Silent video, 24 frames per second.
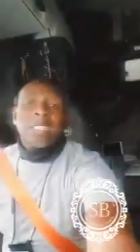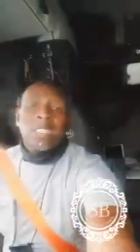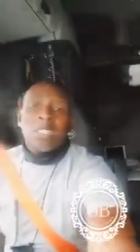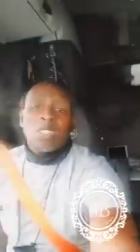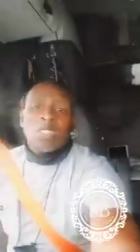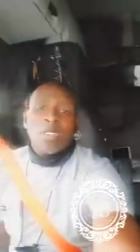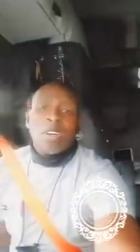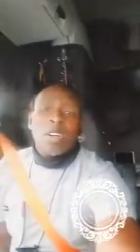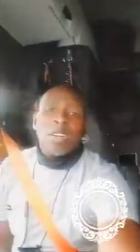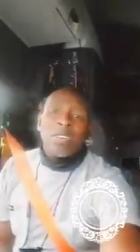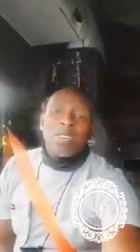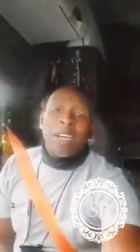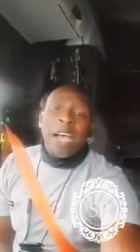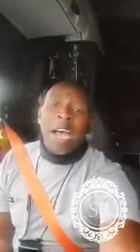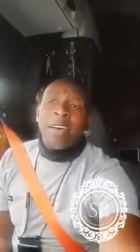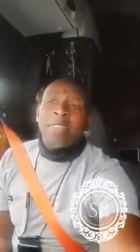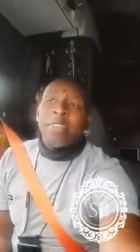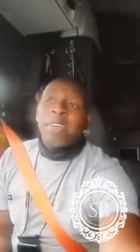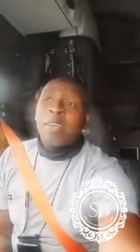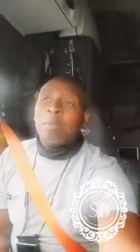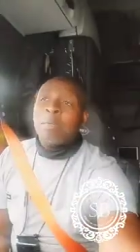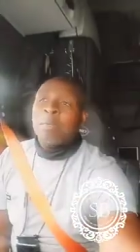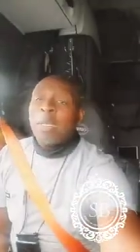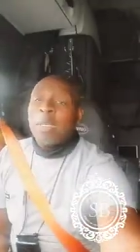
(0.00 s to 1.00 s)
at the end of the
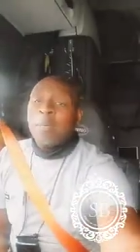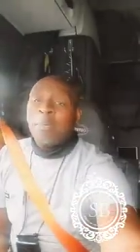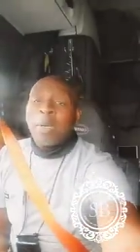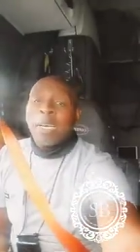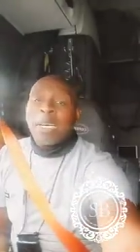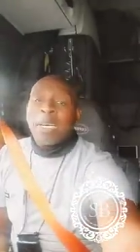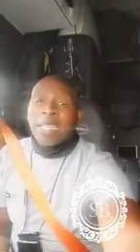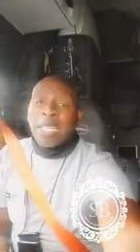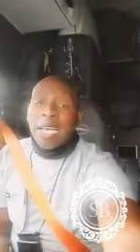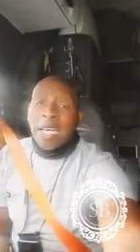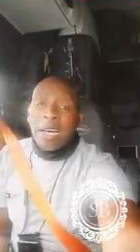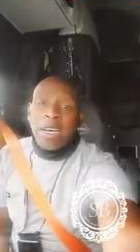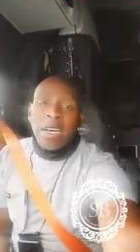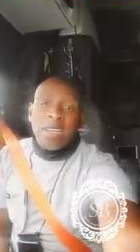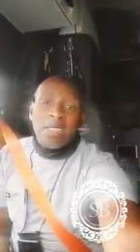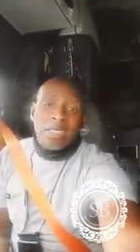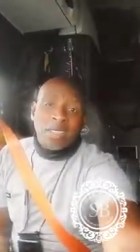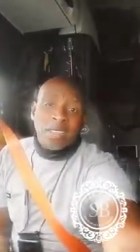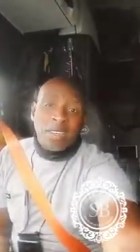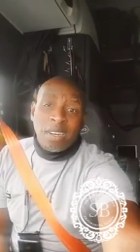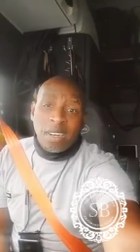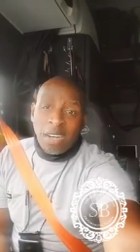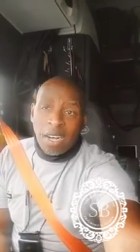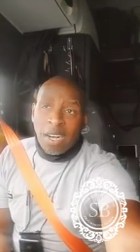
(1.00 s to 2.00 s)
day,
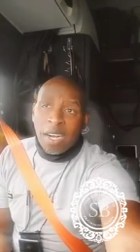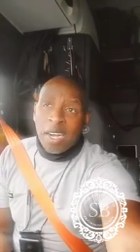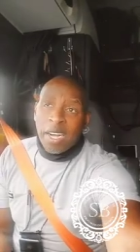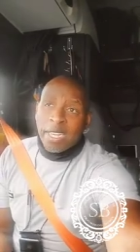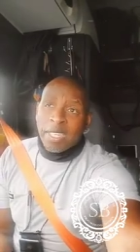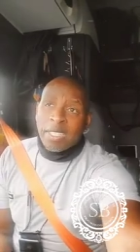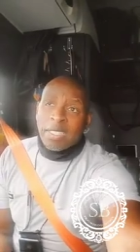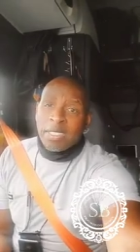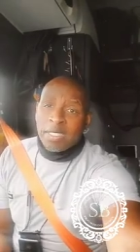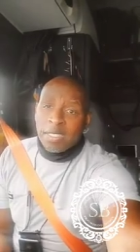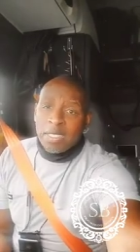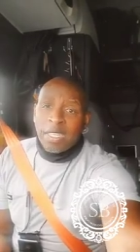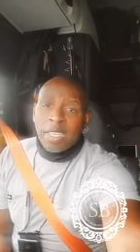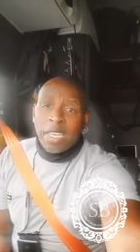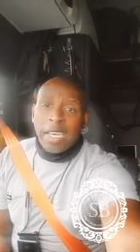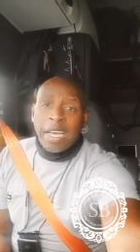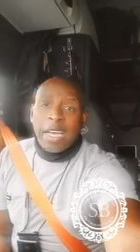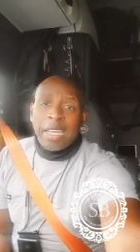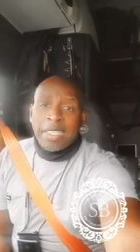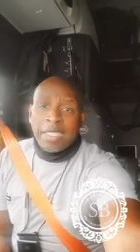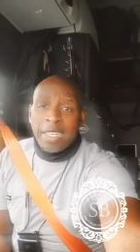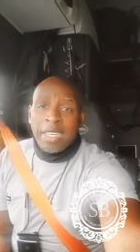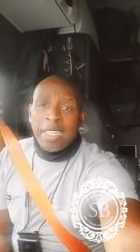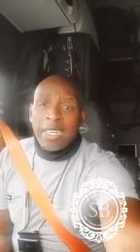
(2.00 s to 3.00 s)
when I
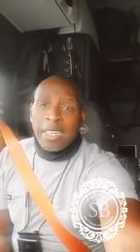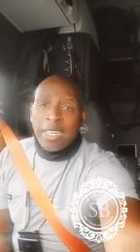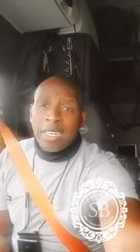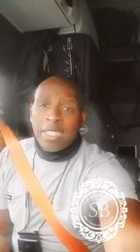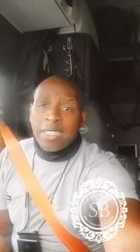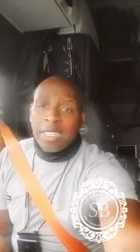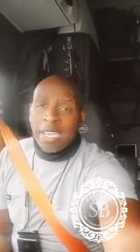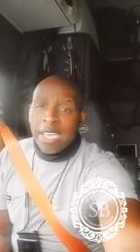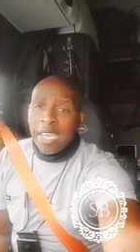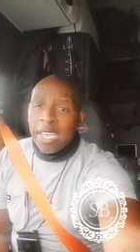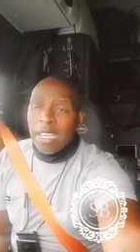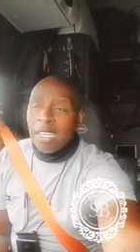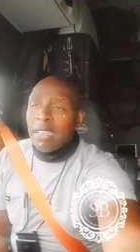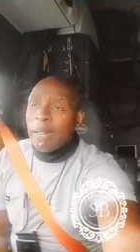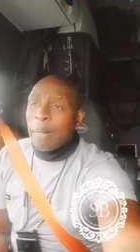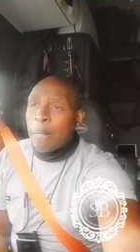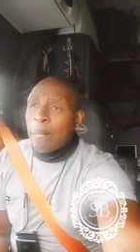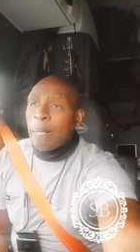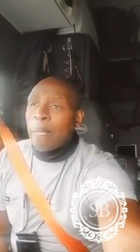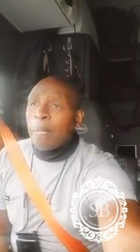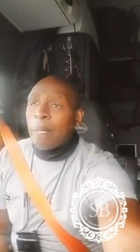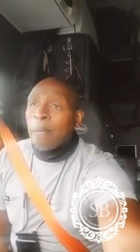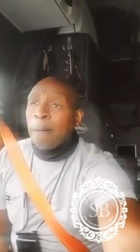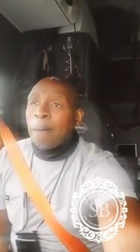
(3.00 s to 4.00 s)
admire a couple of
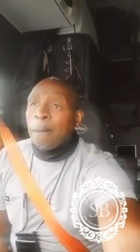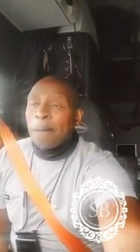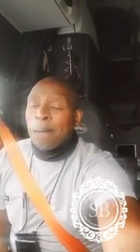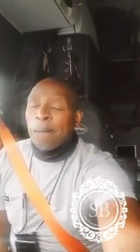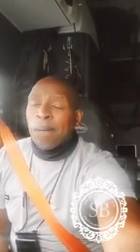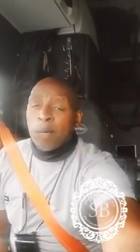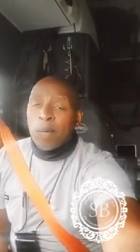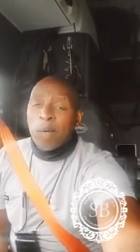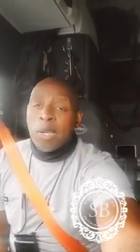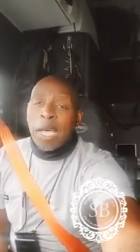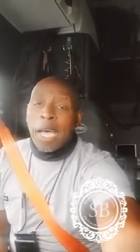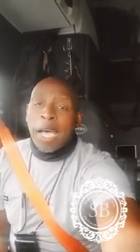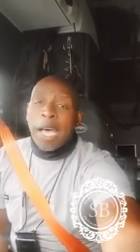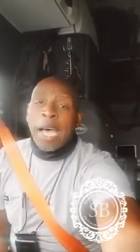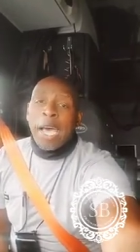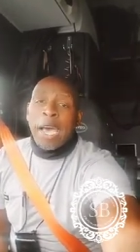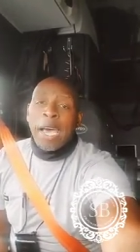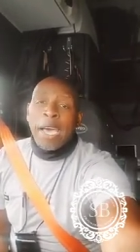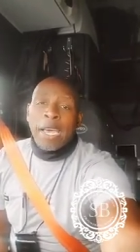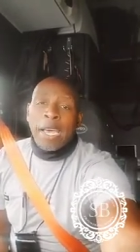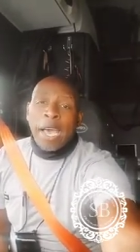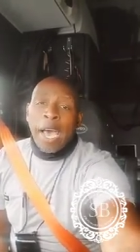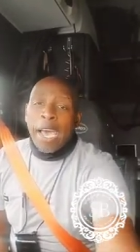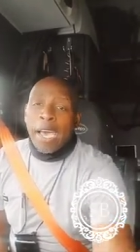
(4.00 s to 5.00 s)
things which a lot of people
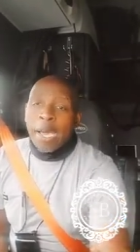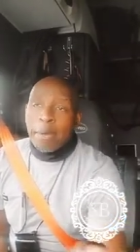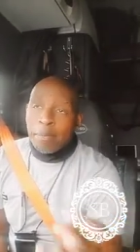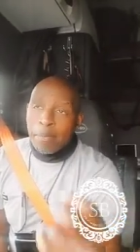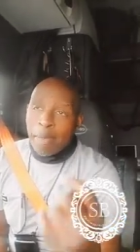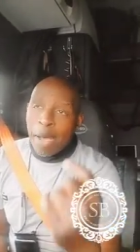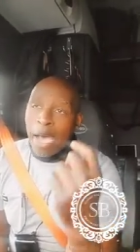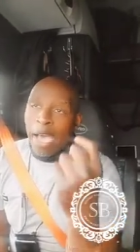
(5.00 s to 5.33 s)
don't.